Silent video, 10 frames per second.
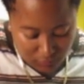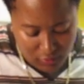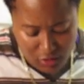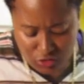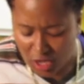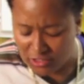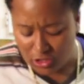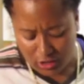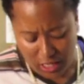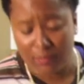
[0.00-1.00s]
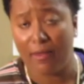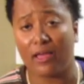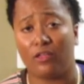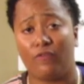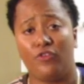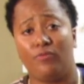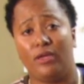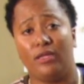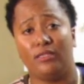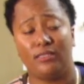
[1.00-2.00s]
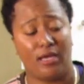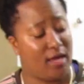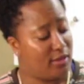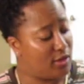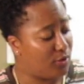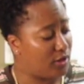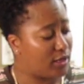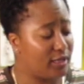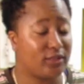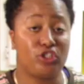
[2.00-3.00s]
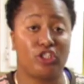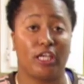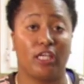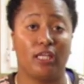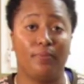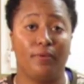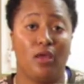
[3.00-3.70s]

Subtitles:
So I'll see you guys back in a few minutes. Then we're going to cut this chicken up